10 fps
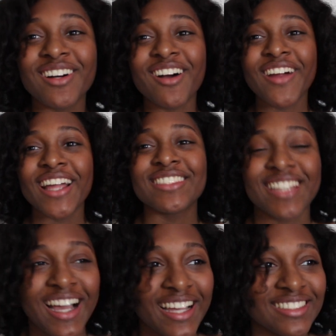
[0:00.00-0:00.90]
Alright
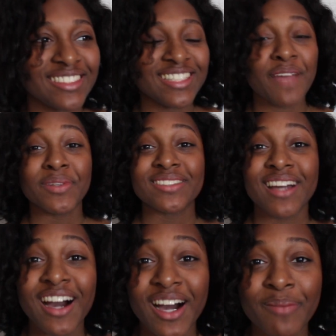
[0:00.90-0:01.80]
guys, the time has
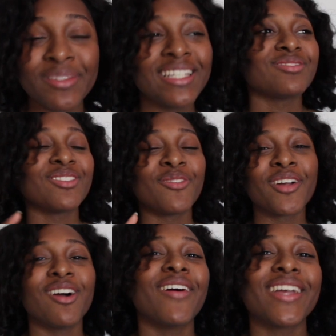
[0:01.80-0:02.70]
come.
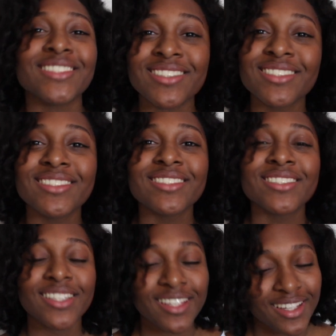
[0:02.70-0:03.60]
We're going
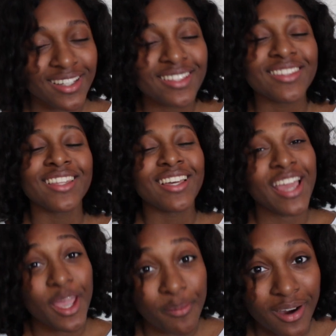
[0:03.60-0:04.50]
into the, the
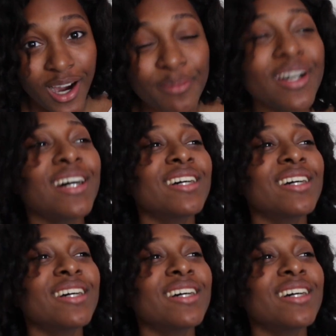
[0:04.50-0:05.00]
K-pop.